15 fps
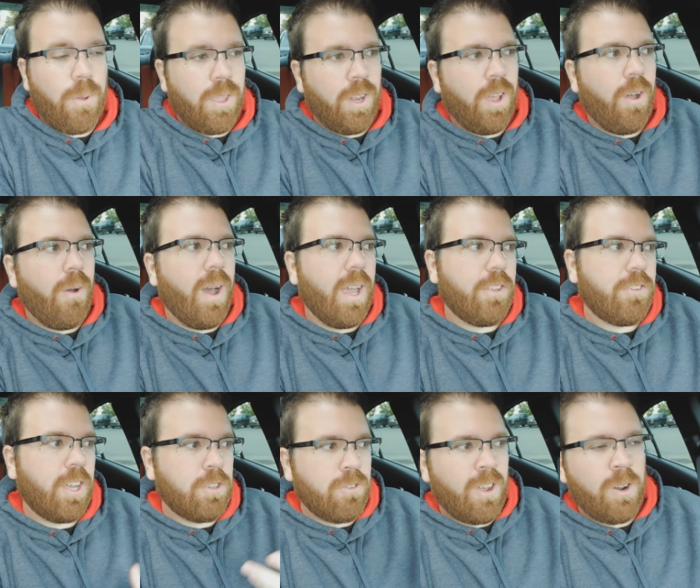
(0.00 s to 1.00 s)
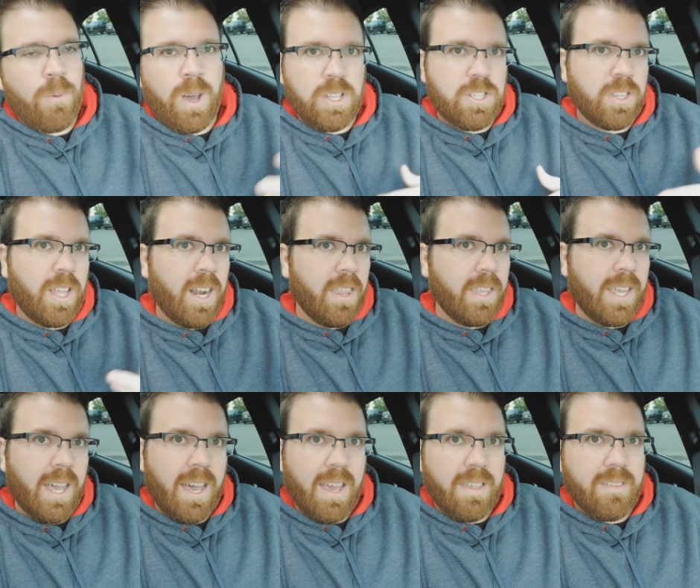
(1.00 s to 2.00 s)
I try to watch a lot of the
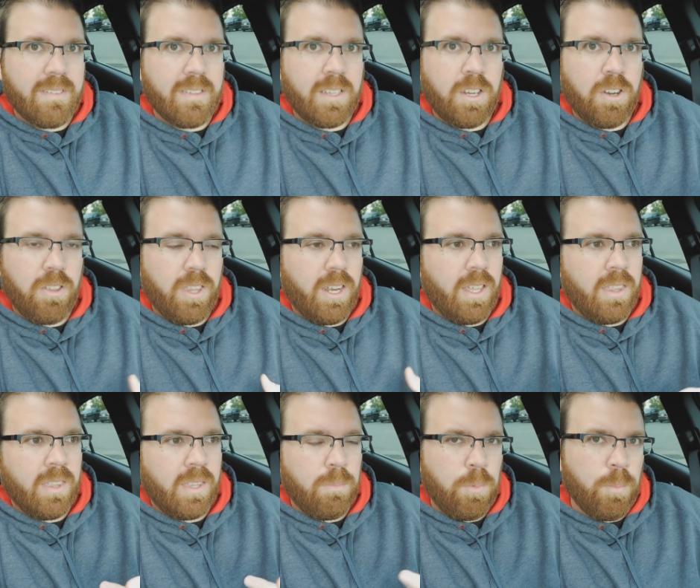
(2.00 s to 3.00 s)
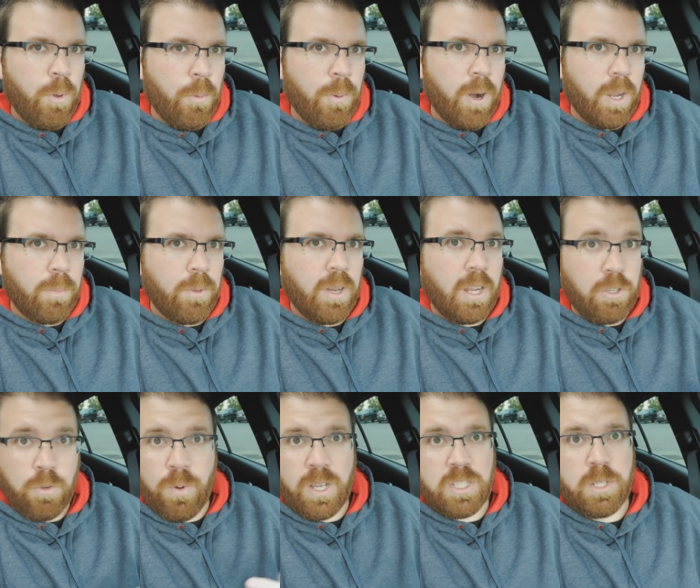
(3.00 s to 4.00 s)
guys, that in the Mopar community. I
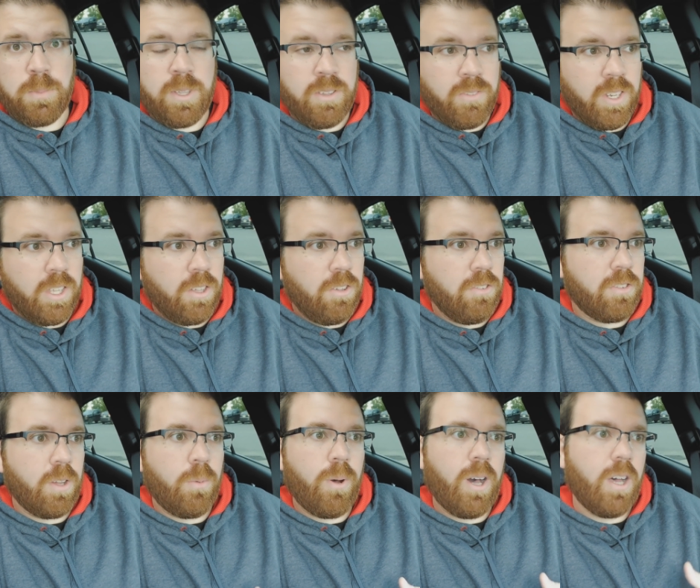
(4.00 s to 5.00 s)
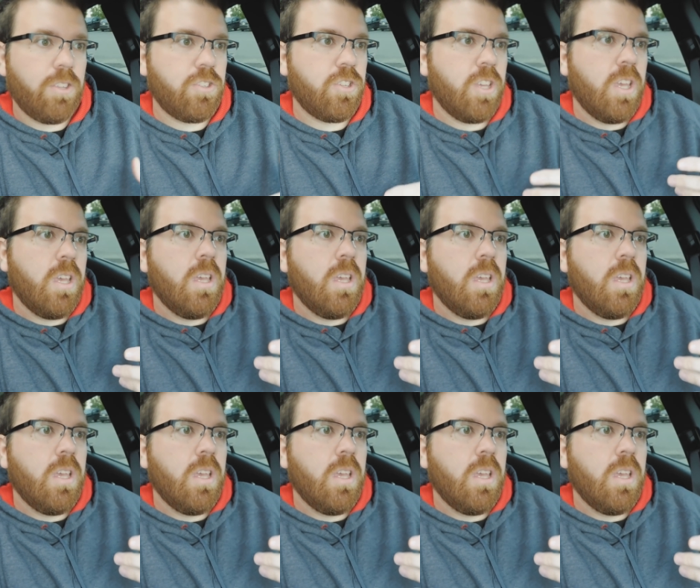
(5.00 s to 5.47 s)
do watch some of his videos. I watch,